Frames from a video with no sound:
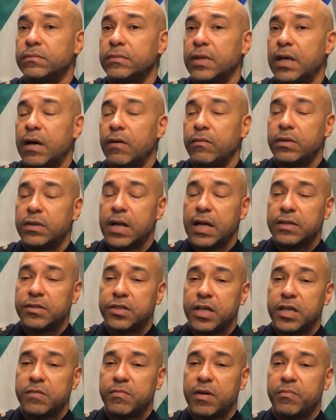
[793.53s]
I would not
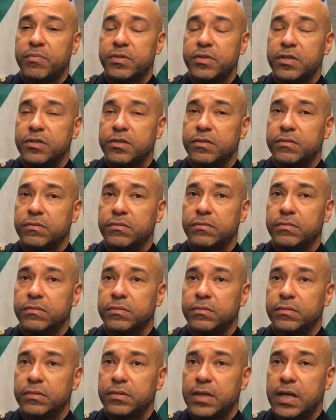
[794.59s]
change my position
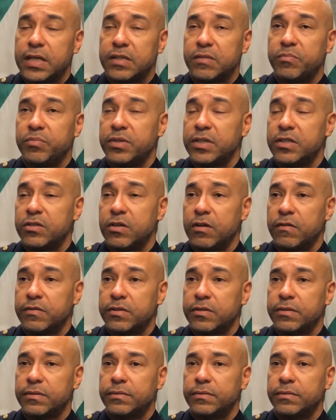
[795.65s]
as a police officer.